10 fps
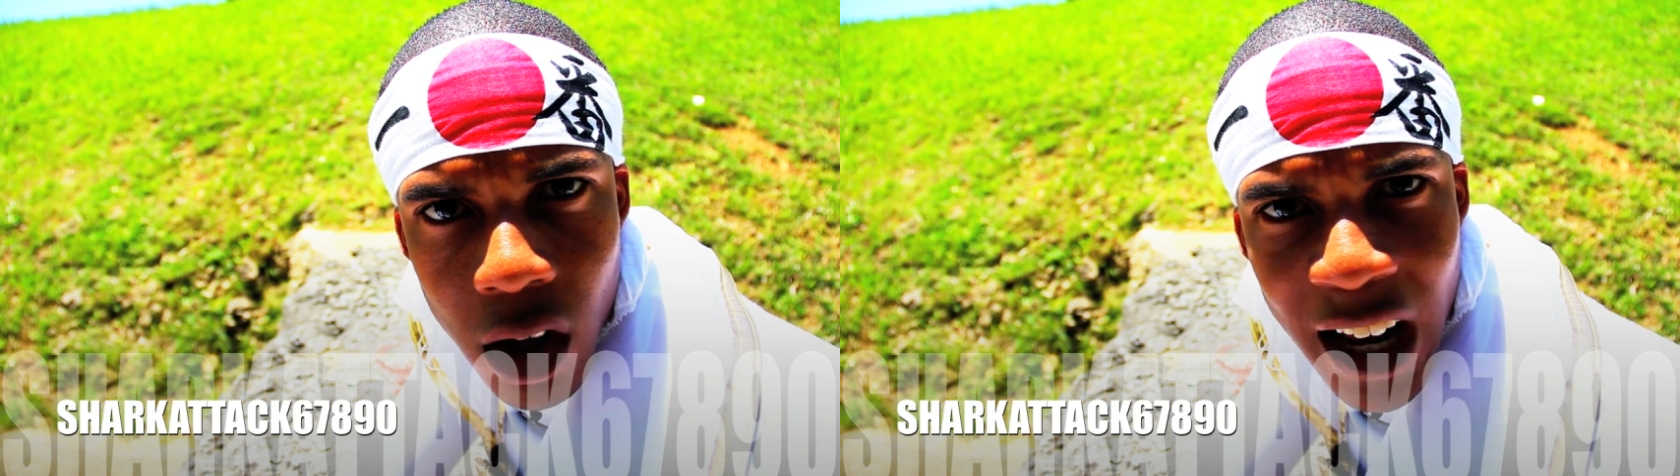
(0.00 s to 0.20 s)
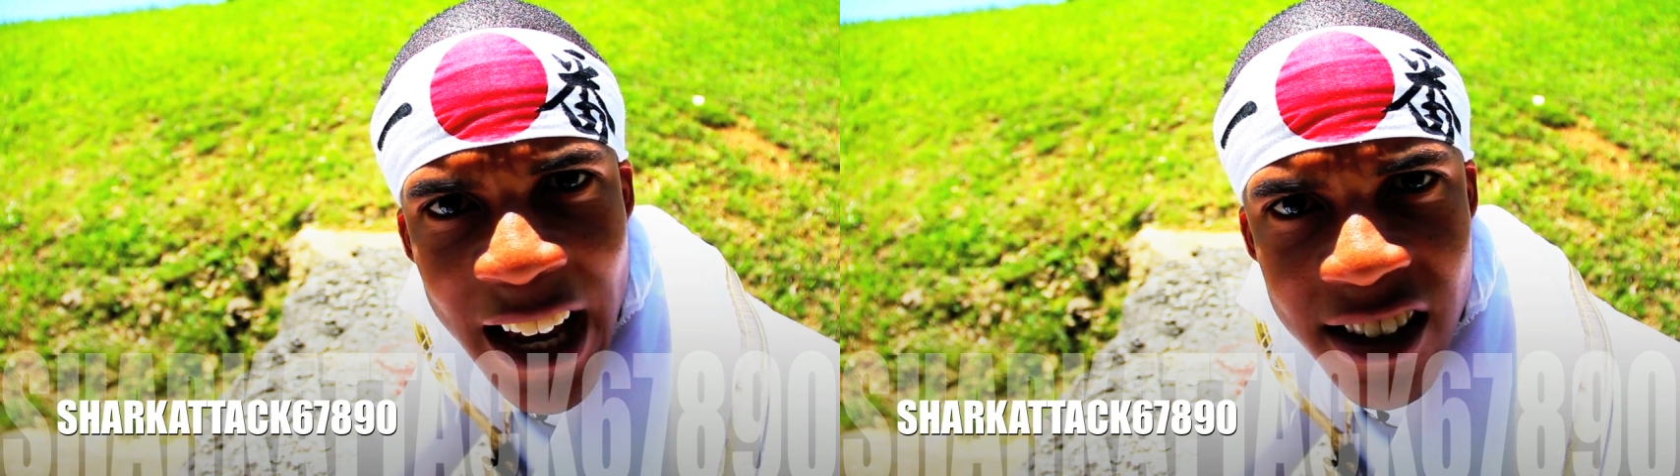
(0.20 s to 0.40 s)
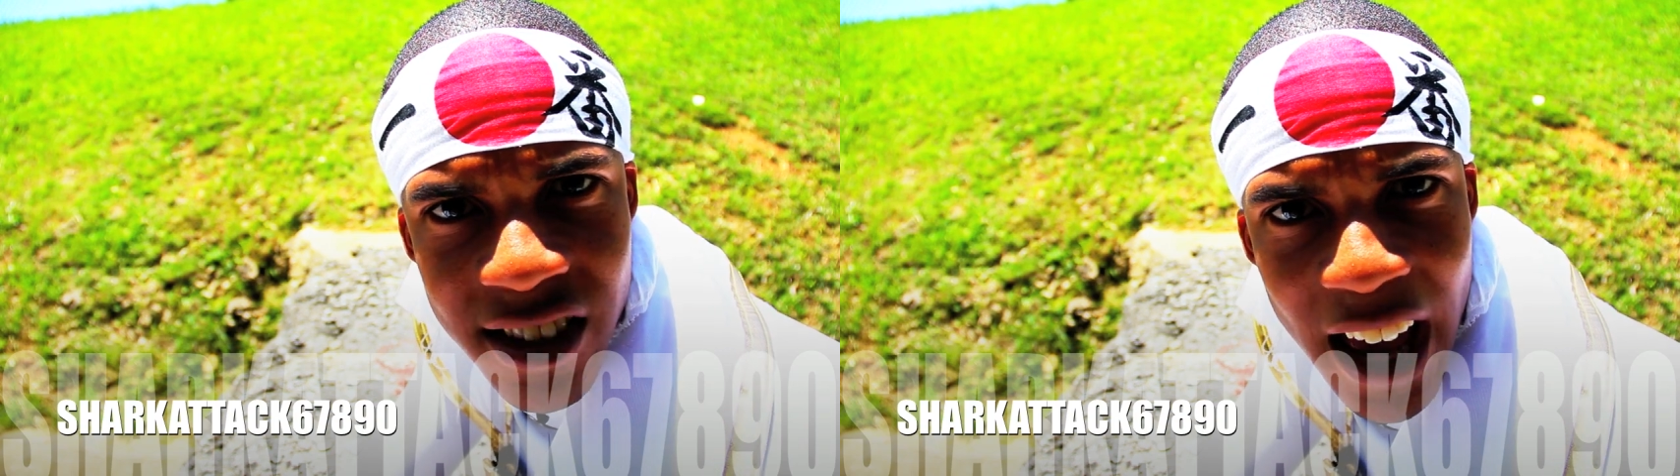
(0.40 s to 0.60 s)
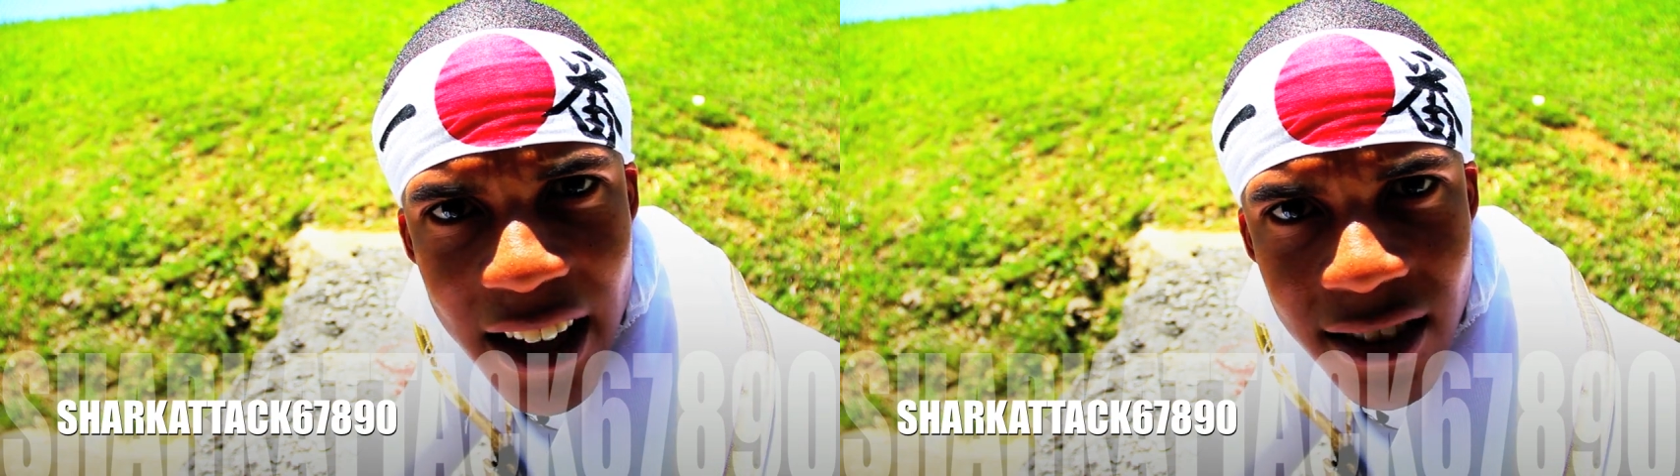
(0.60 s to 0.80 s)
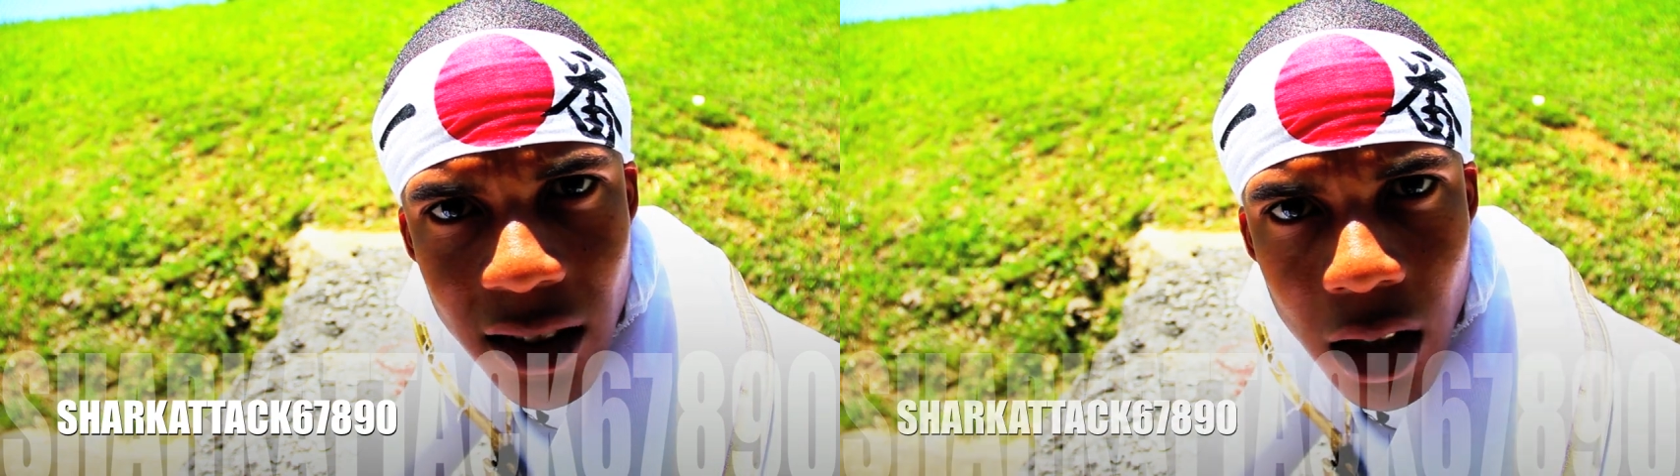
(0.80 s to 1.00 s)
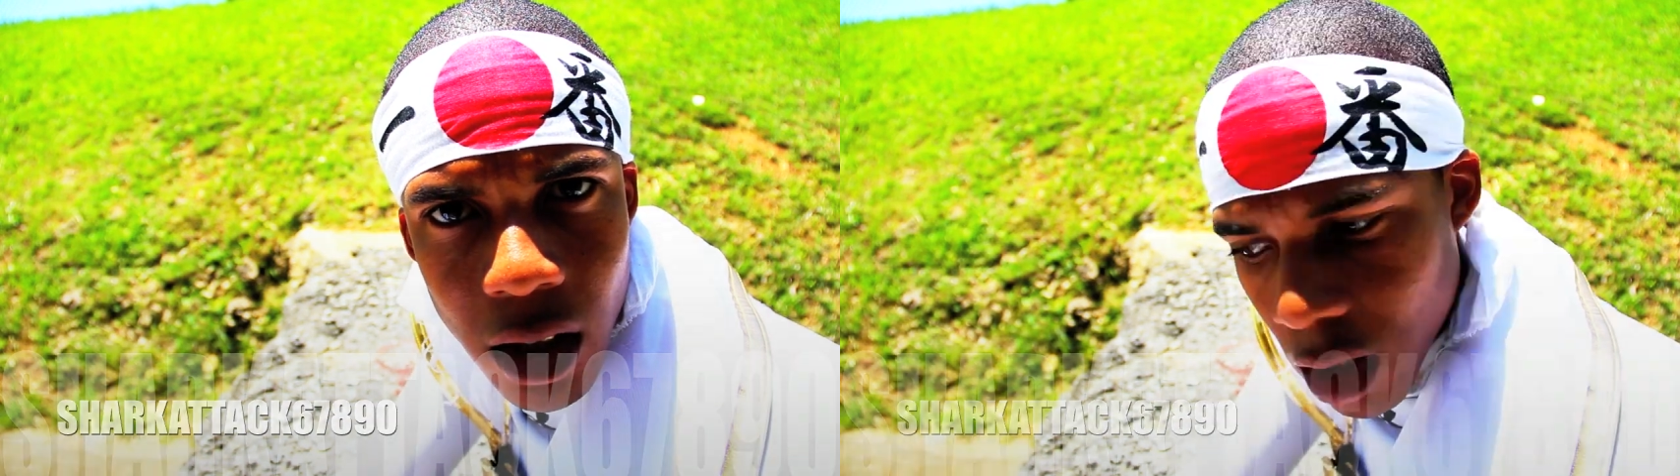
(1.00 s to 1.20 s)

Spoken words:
and he says,